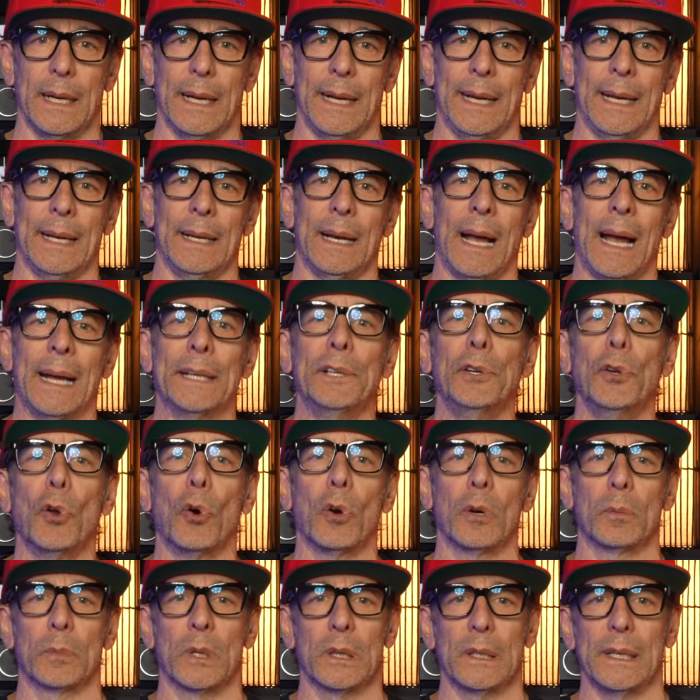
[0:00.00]
And I
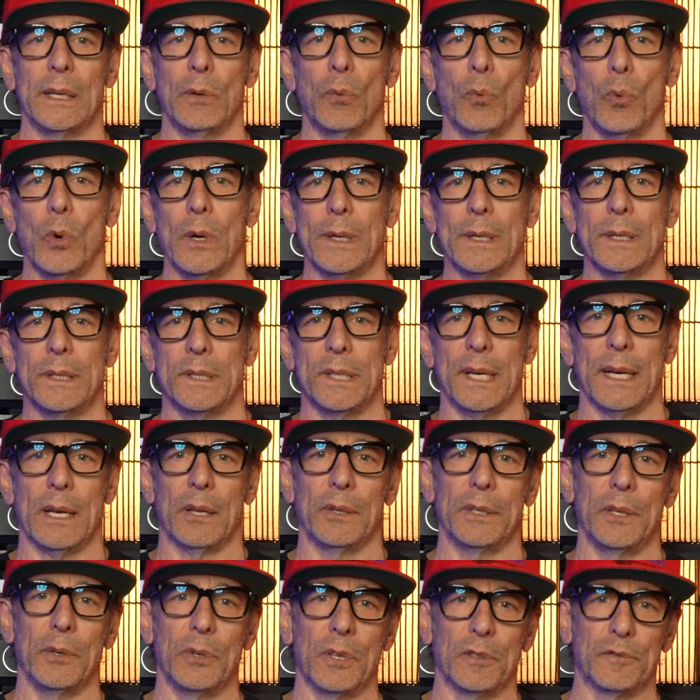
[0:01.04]
normally wouldn't
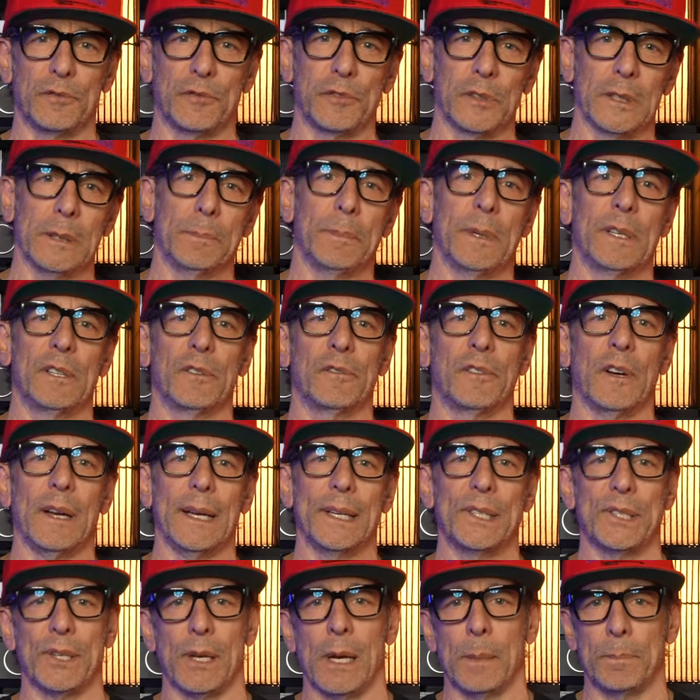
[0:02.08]
tell you to flip a
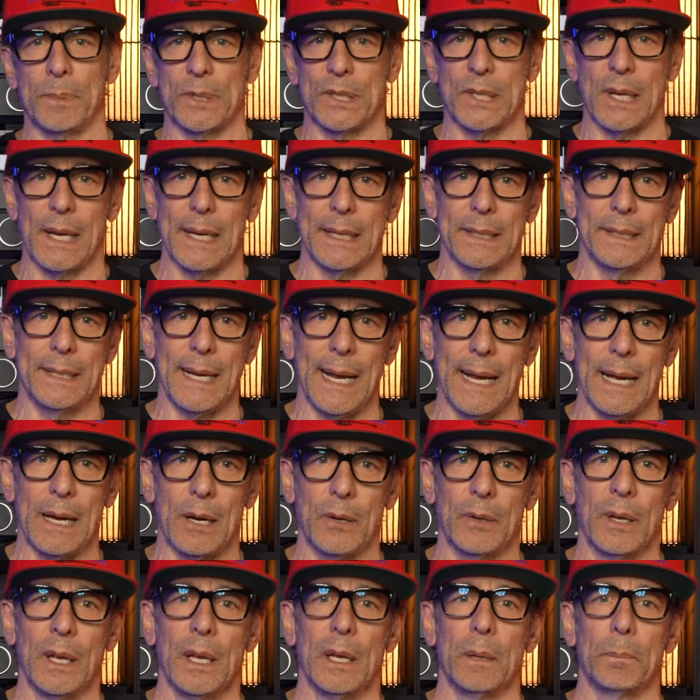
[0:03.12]
device upside
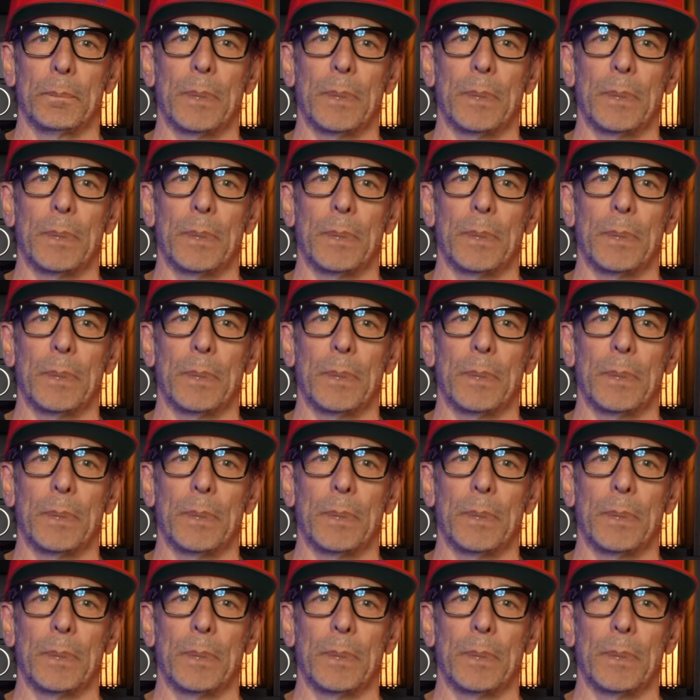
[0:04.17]
down,